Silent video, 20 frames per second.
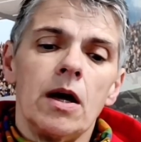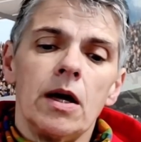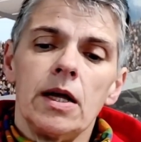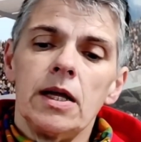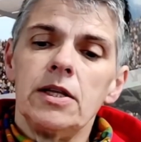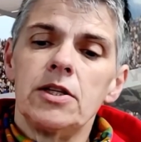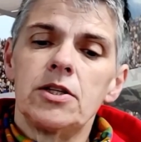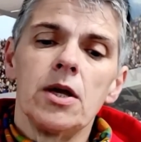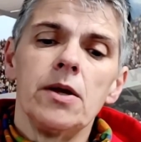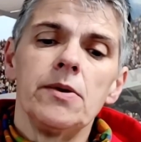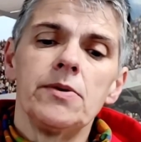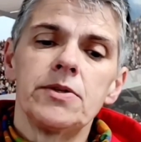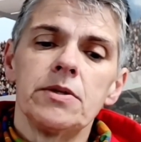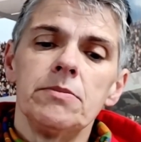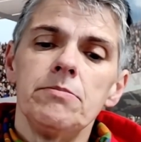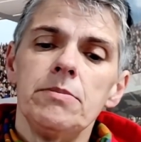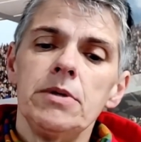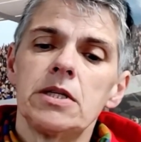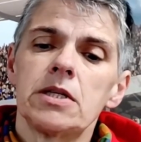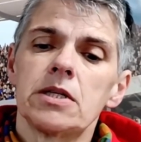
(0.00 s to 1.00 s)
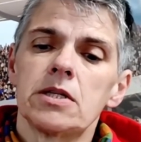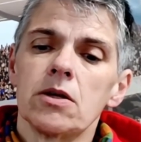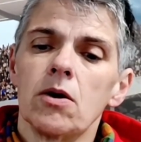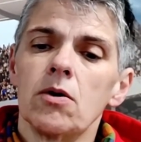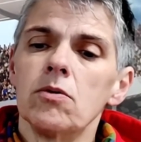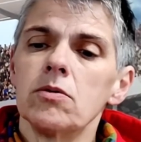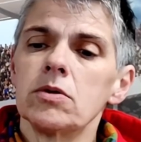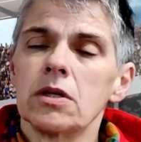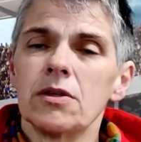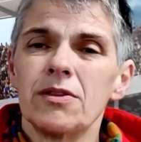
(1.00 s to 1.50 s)
In terms of the
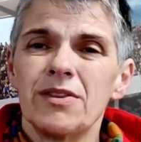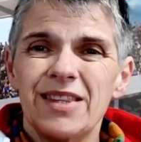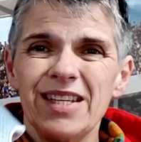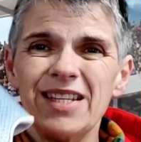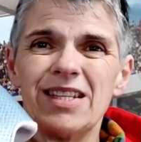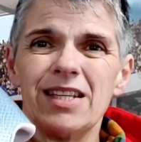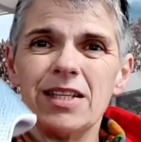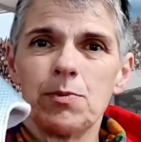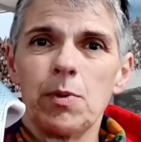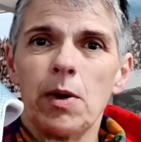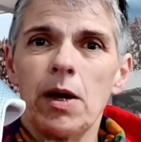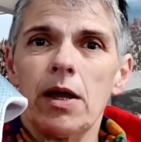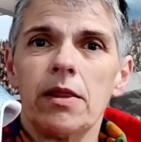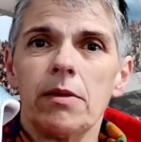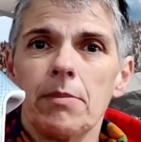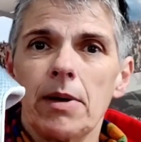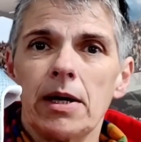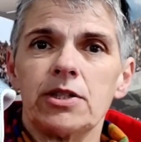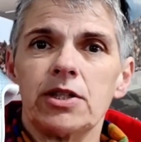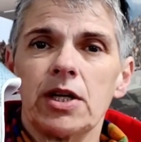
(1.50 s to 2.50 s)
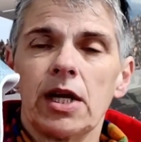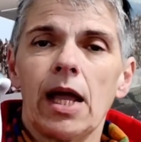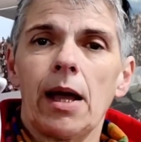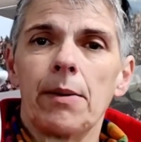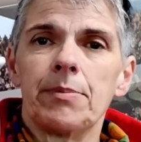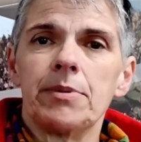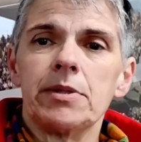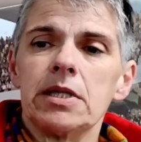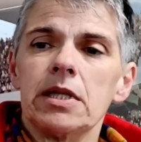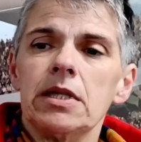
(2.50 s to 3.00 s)
midsole, so this is where the magic
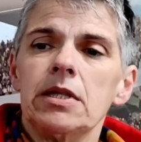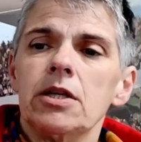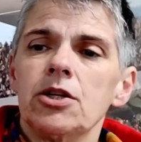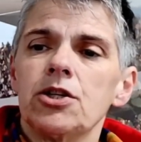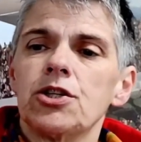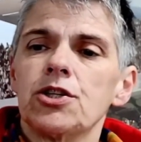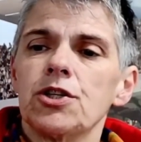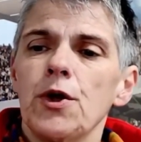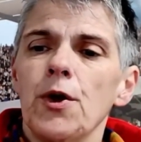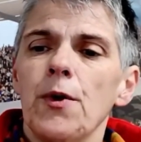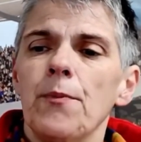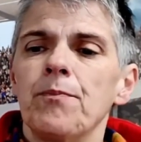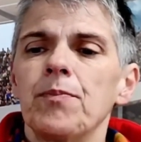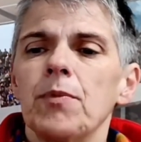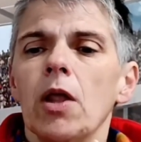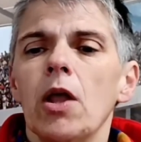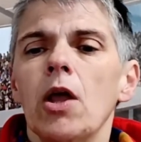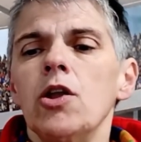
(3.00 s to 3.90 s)
happens in this shoe.